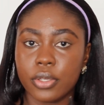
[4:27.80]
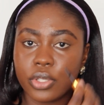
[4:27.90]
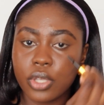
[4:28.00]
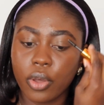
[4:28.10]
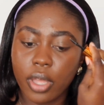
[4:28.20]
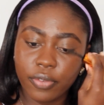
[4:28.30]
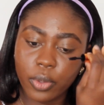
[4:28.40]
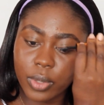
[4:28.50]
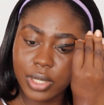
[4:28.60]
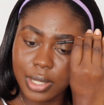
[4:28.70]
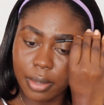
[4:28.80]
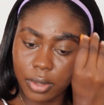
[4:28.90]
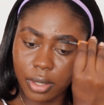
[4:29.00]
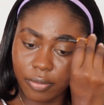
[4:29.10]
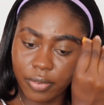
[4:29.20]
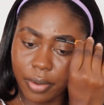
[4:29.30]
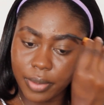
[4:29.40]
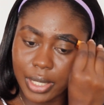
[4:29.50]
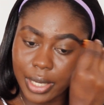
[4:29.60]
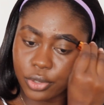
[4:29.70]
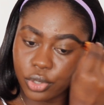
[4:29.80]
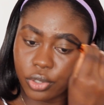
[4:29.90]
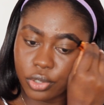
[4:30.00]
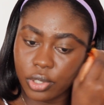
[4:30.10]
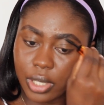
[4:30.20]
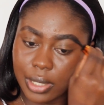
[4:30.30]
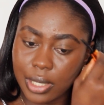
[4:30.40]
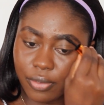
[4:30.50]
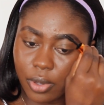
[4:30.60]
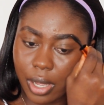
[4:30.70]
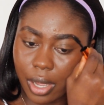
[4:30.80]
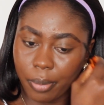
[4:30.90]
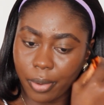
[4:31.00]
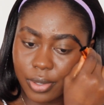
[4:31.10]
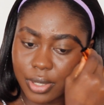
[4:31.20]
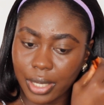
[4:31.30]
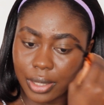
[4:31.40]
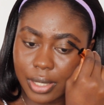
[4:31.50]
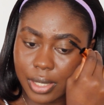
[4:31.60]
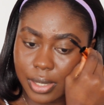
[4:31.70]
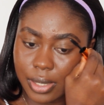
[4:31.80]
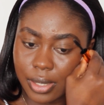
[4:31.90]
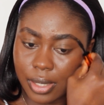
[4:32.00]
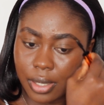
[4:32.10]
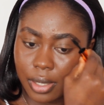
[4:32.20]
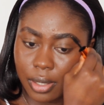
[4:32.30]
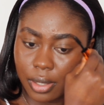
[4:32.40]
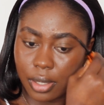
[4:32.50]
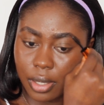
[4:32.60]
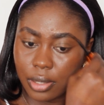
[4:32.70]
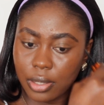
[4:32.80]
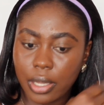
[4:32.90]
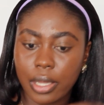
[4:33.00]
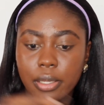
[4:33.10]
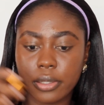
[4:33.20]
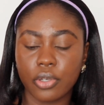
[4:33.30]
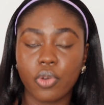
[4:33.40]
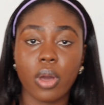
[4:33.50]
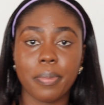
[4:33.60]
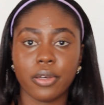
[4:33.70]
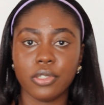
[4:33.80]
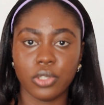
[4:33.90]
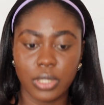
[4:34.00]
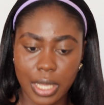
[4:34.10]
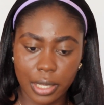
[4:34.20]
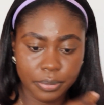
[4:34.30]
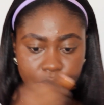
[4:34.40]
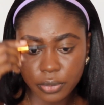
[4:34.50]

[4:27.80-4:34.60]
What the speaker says: So if you want something very natural, you can leave your eyebrows like this and then go about your day.